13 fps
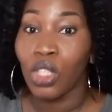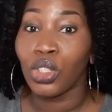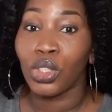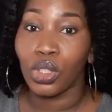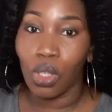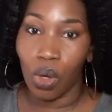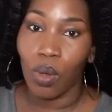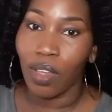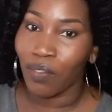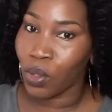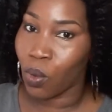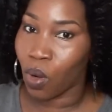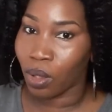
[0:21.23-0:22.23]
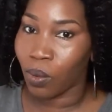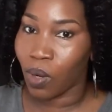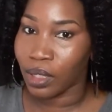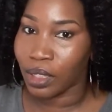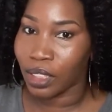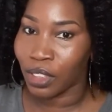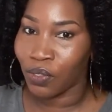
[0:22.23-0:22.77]
So if you want to
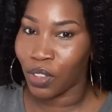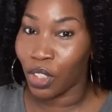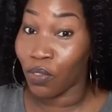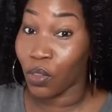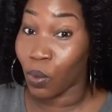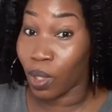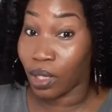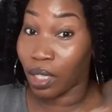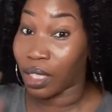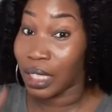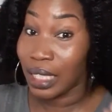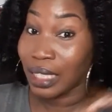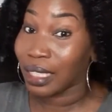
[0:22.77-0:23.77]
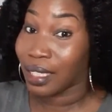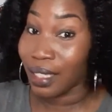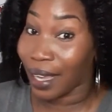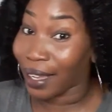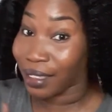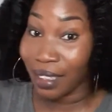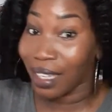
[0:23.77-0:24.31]
watch this video, if you want to
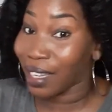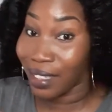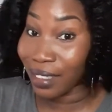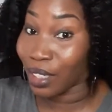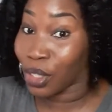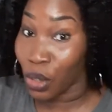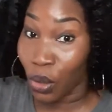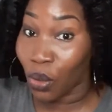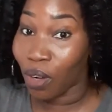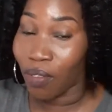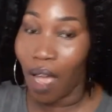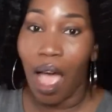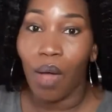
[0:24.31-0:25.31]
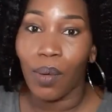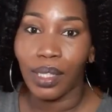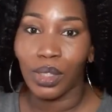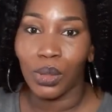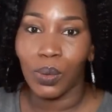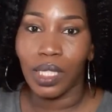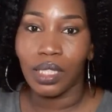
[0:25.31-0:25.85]
get in the know of how I
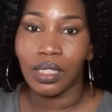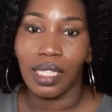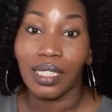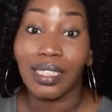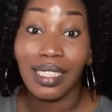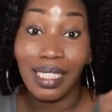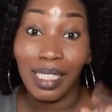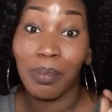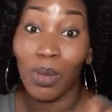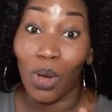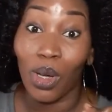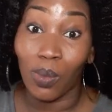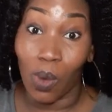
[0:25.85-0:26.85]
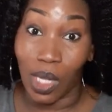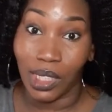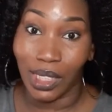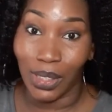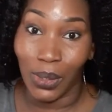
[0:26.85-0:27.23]
do it, just keep on watching,